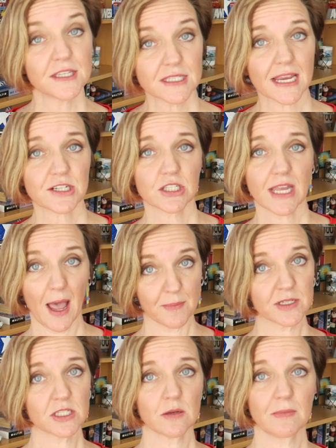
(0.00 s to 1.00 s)
This actually
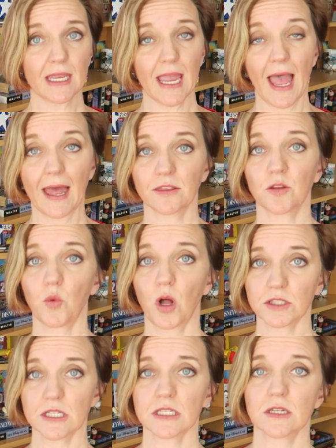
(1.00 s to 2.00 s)
happened to me at the
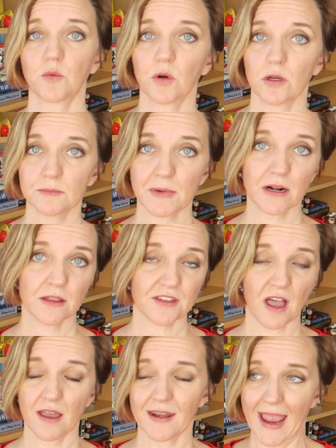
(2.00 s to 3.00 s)
Walt Disney World
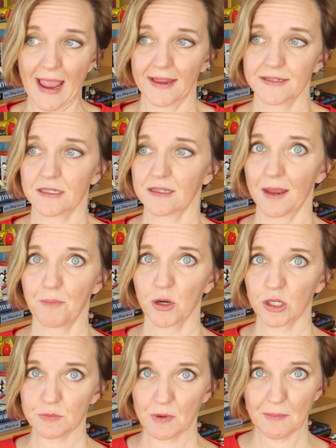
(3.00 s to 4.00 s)
Marathon, and they
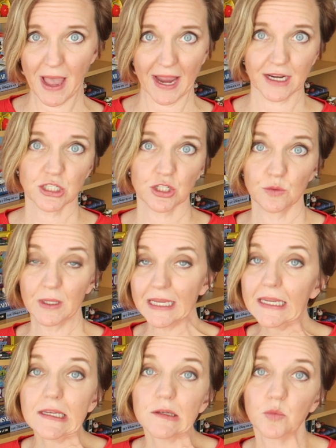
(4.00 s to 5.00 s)
pushed me back to
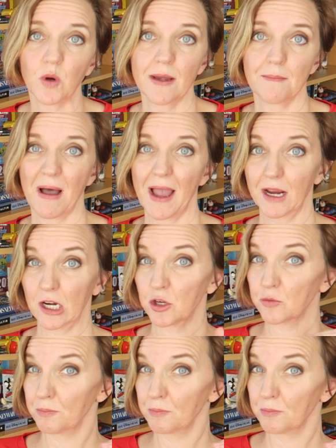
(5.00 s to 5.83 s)
E when my